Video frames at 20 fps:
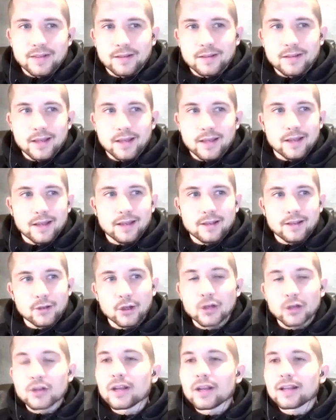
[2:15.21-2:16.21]
yeah, look,
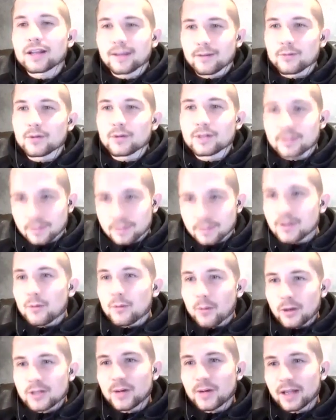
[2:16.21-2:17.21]
at, it'll take. We'll
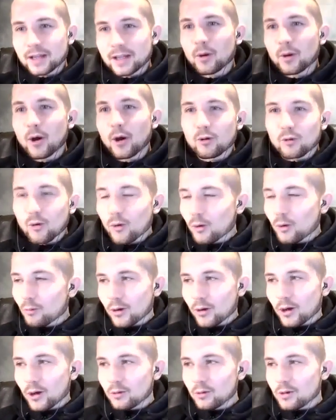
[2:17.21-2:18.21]
once we get the ball rolling,
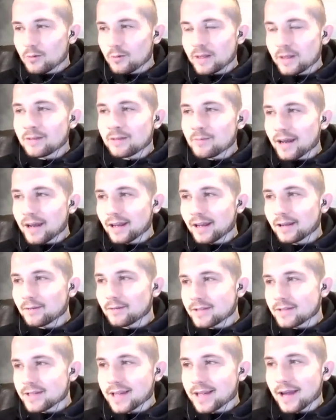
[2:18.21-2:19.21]
Paul, we'll be. We, will
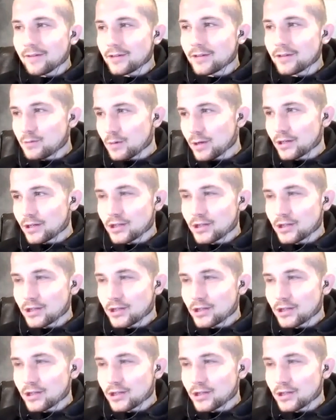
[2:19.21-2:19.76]
get there. We'll,